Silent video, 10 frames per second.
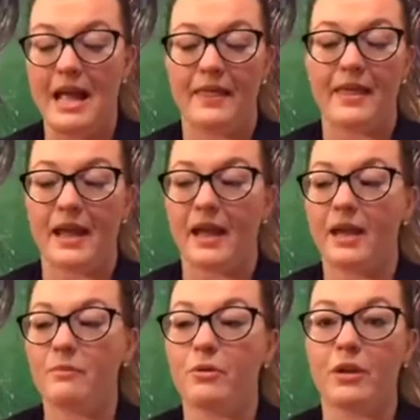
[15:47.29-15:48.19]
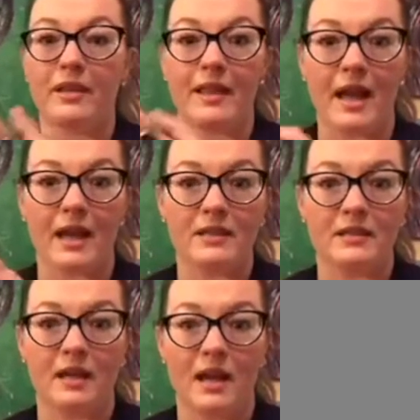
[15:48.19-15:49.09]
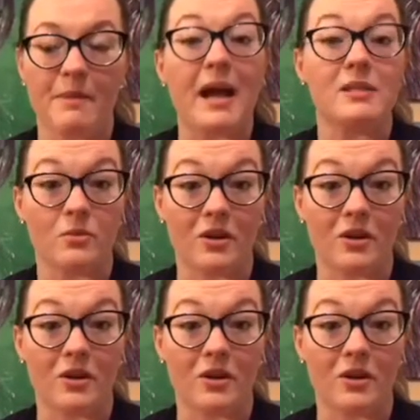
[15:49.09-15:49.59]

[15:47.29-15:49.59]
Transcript: they put in that password